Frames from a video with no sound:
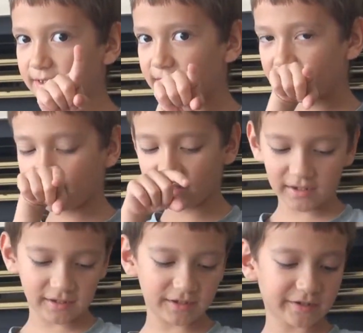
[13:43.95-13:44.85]

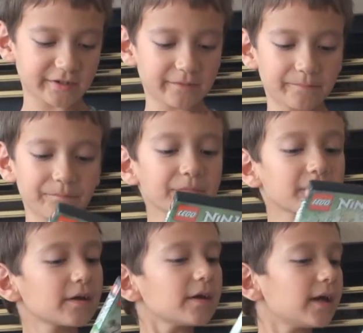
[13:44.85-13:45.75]
DVDs,
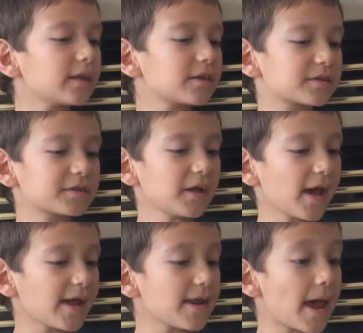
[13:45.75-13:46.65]
and there's 10